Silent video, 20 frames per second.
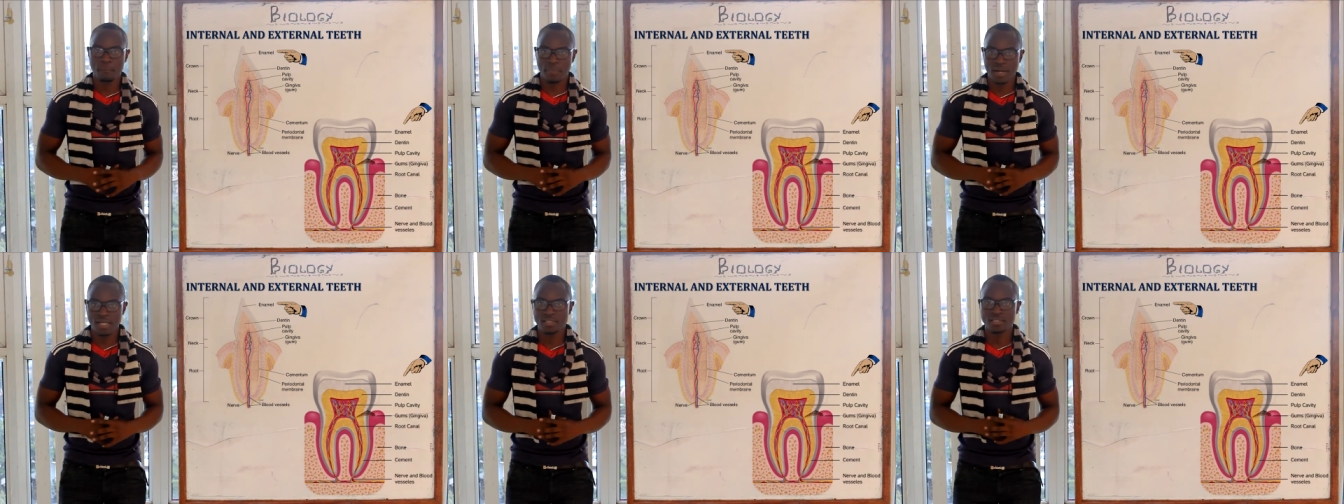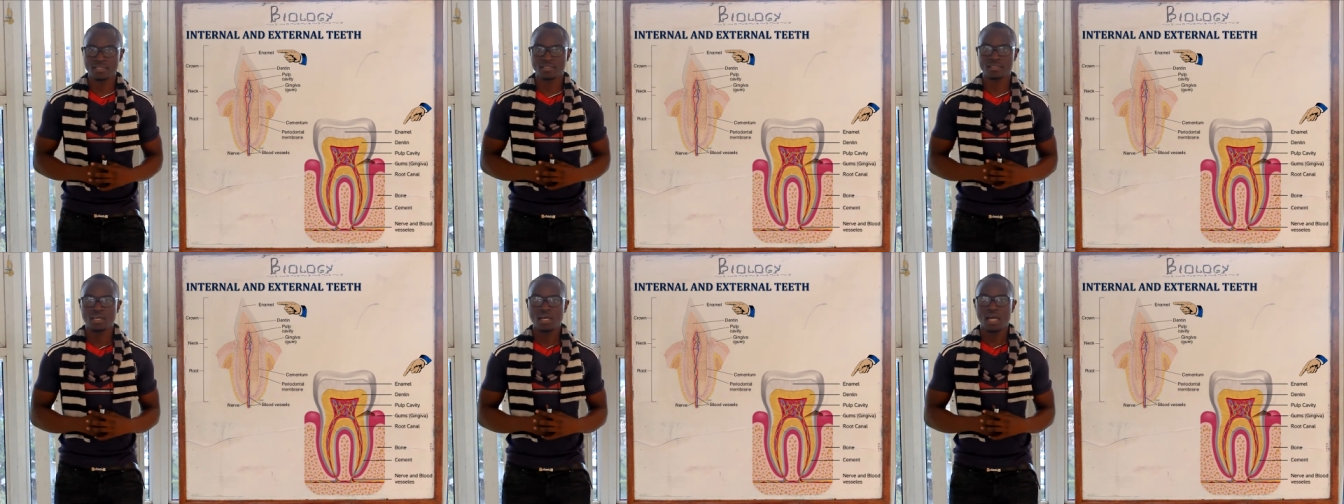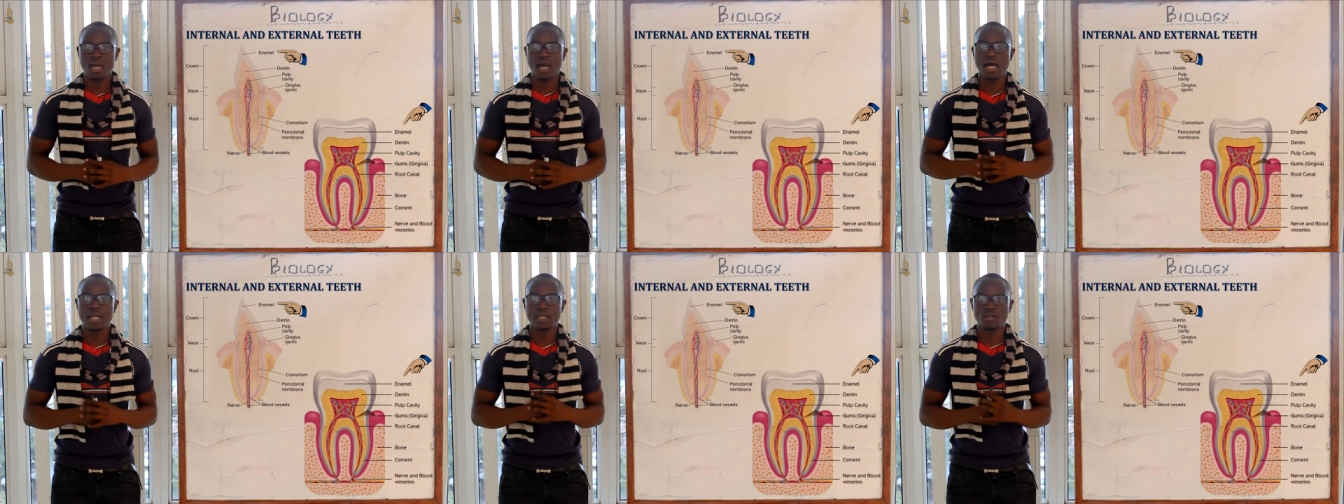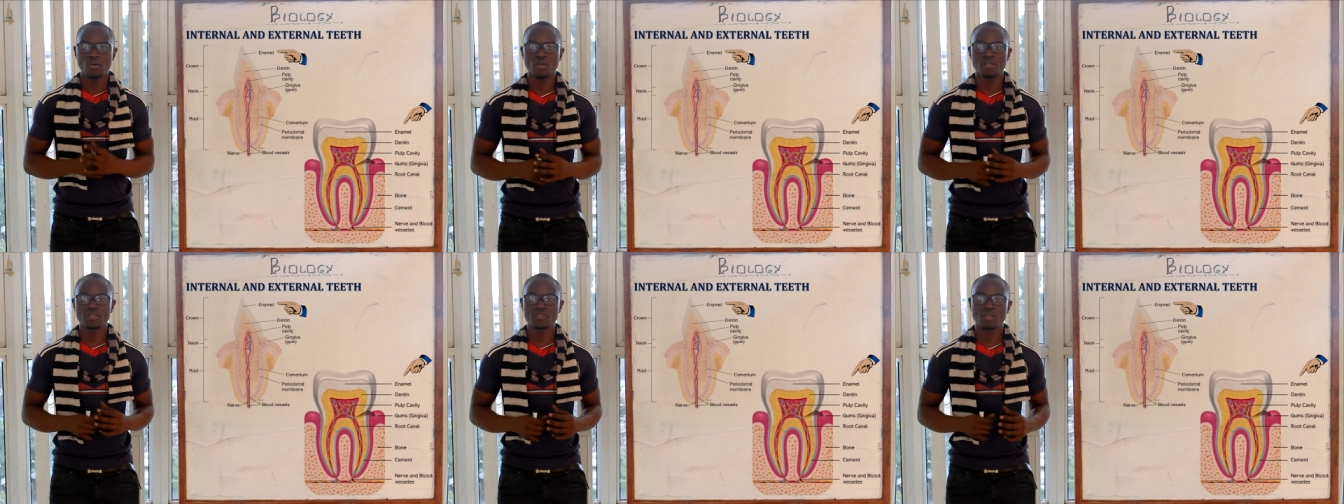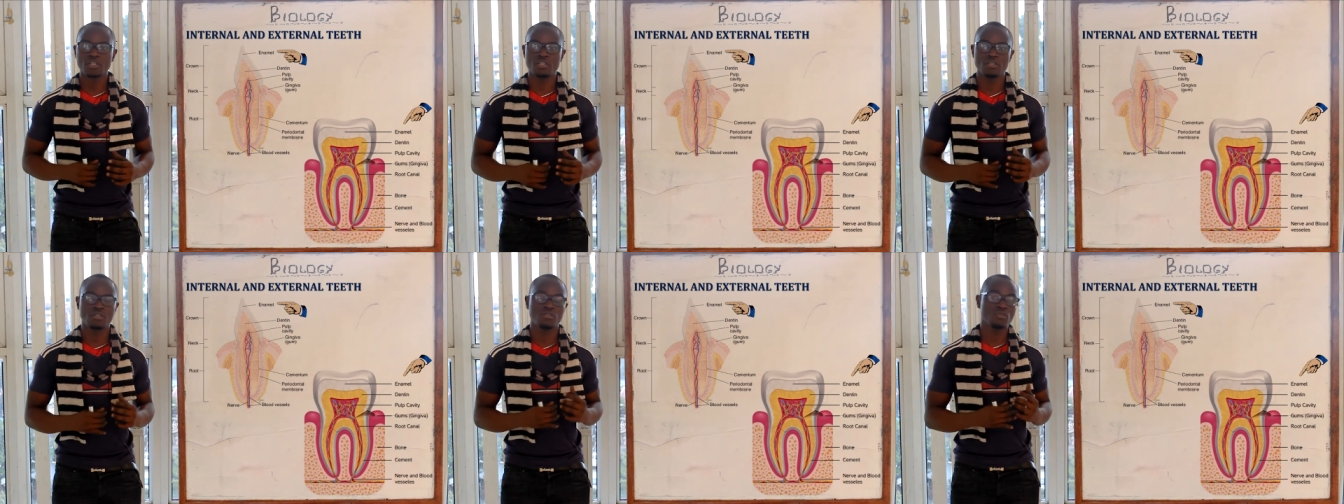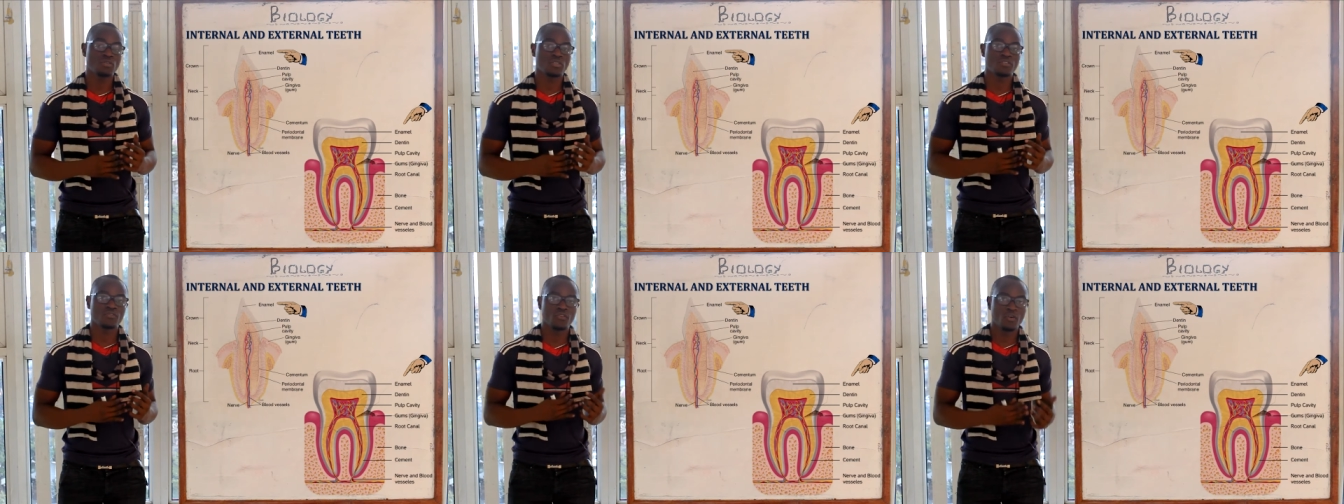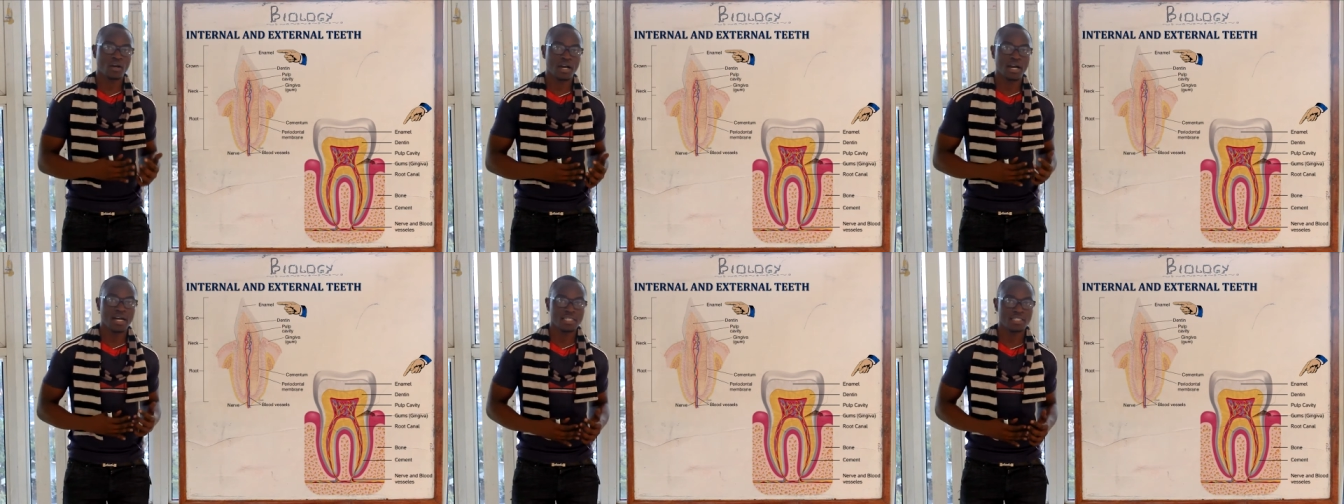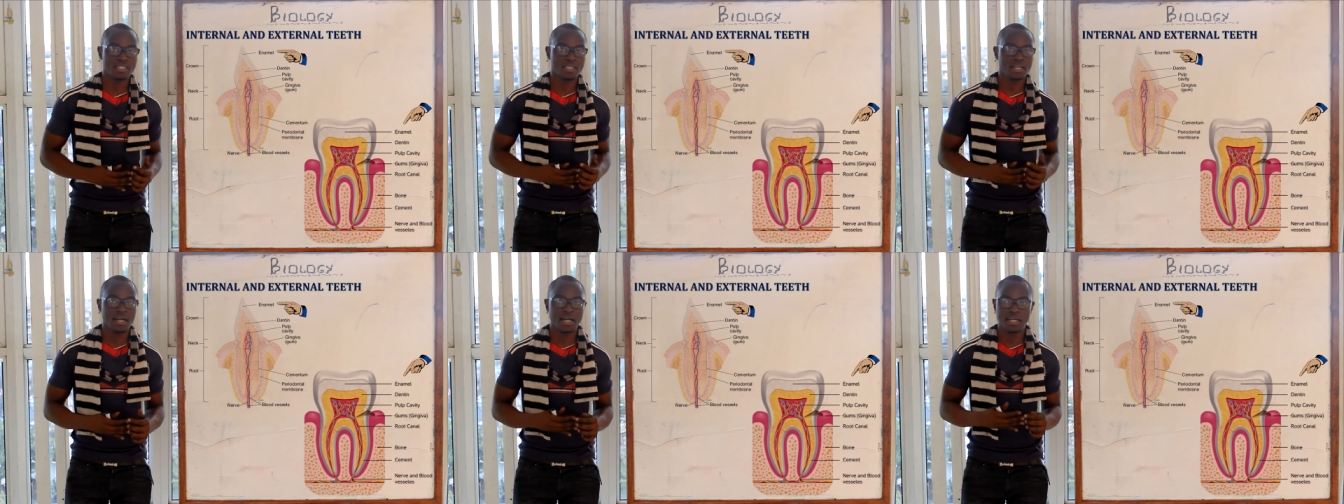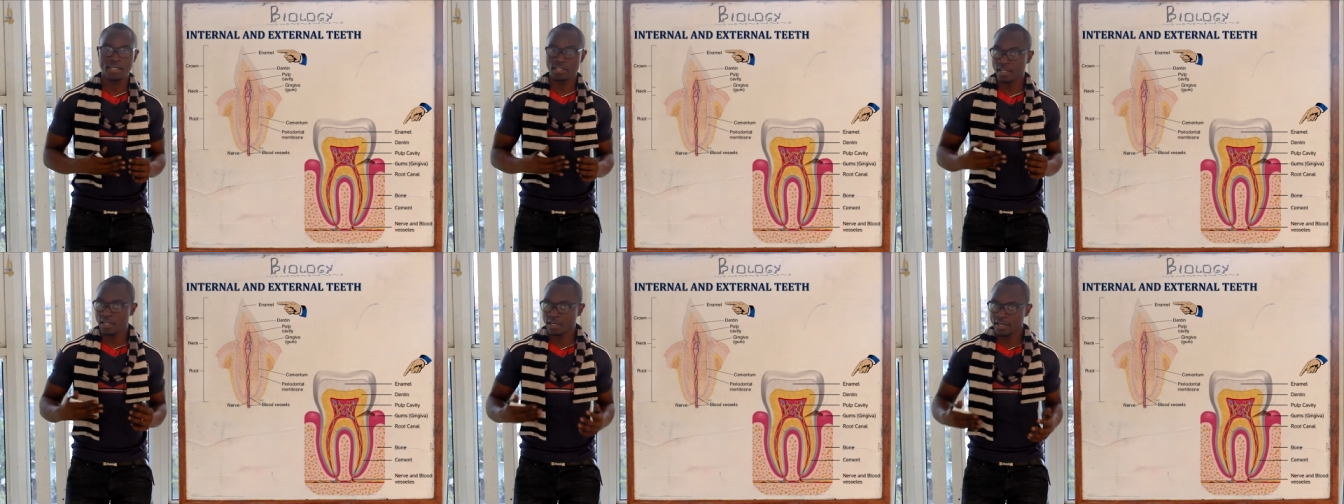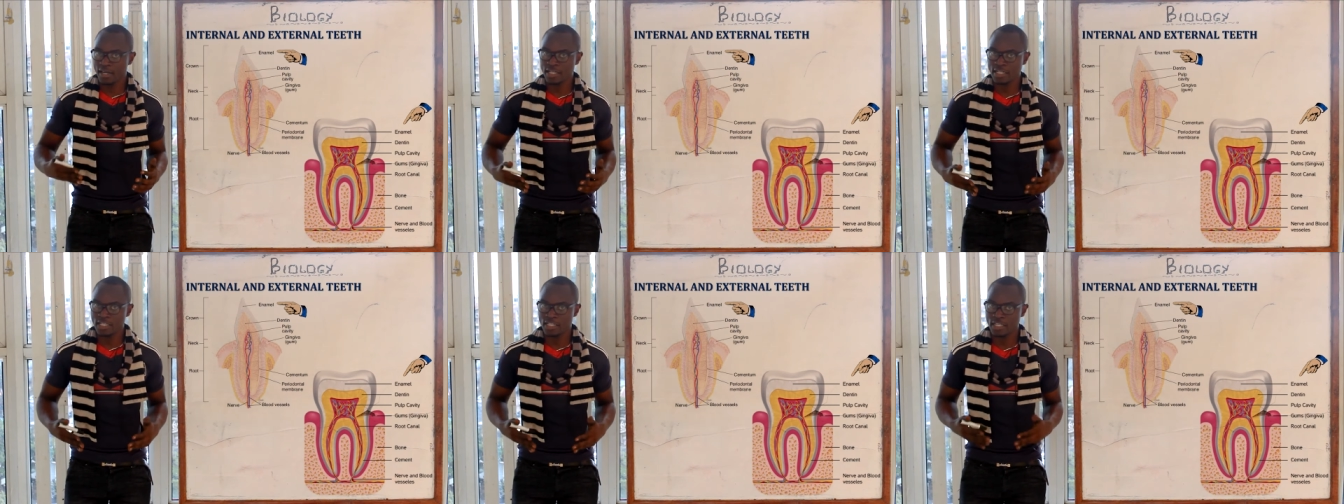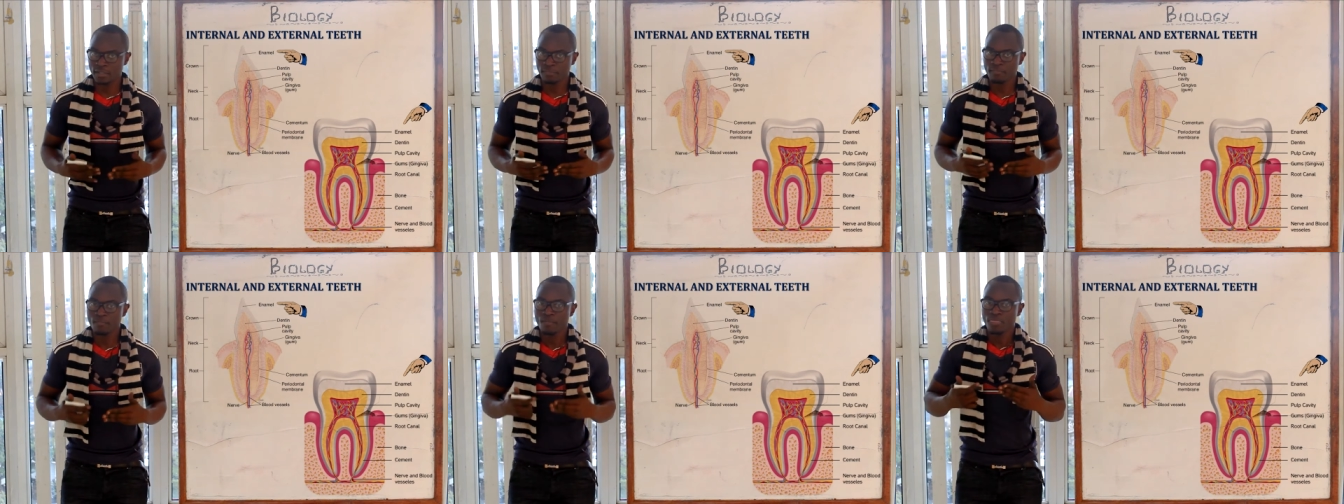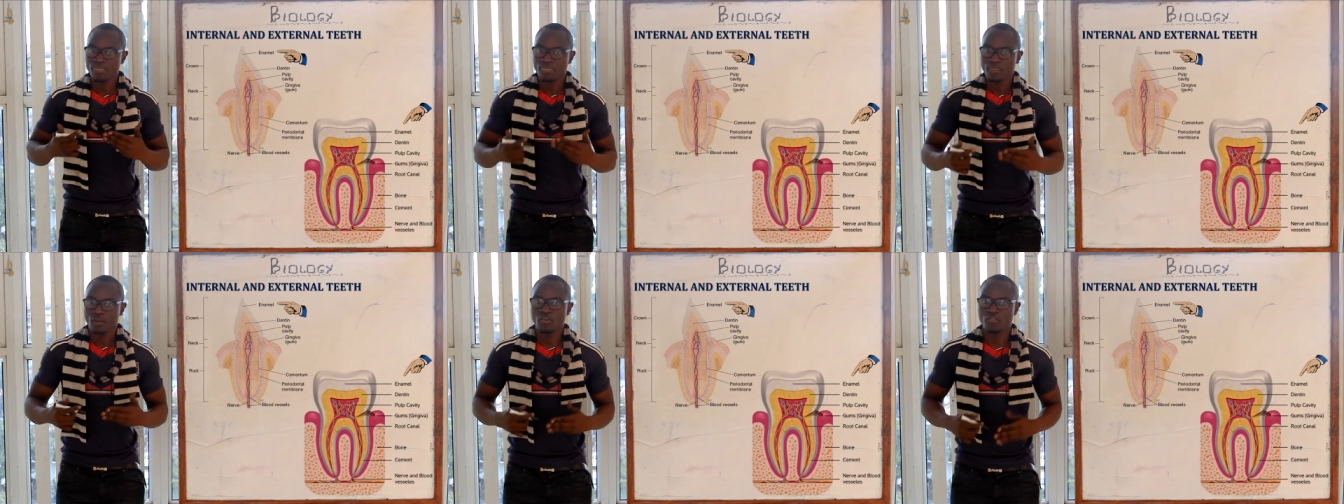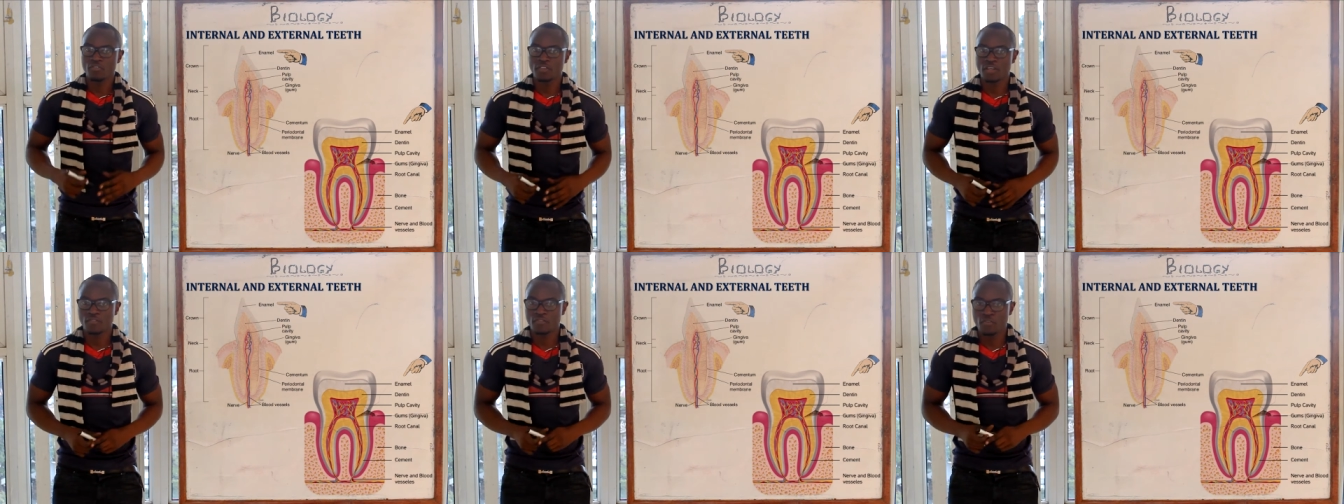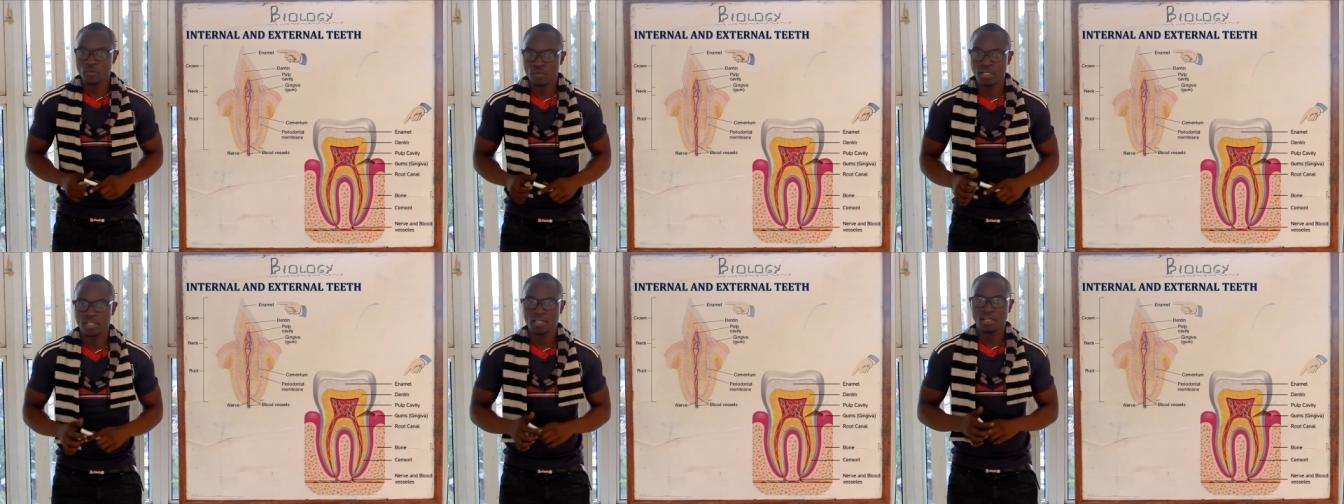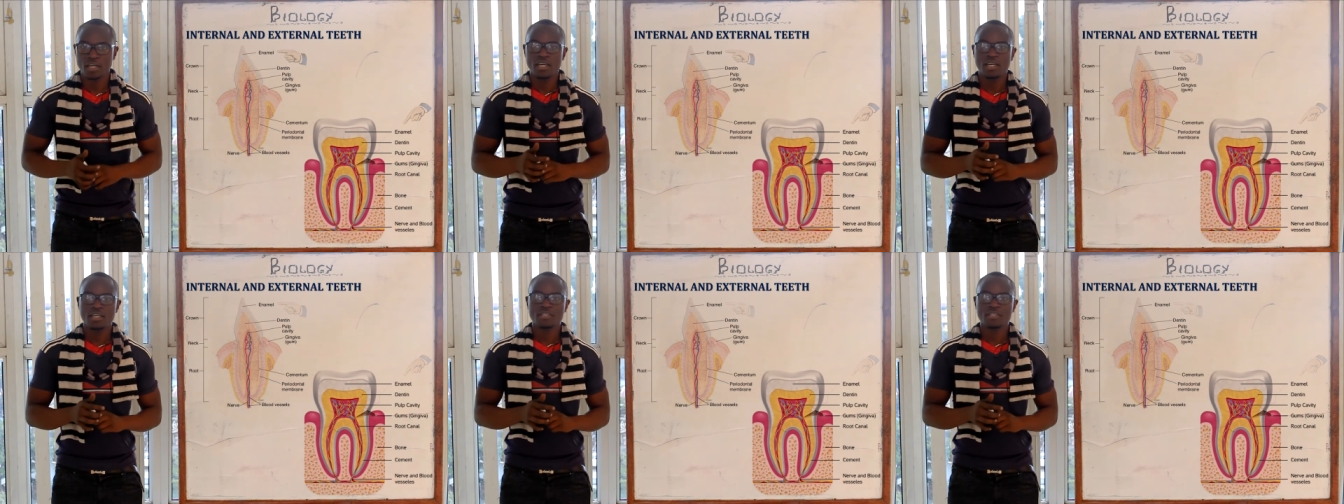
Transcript: parts and also it is used for cutting and grinding of the food.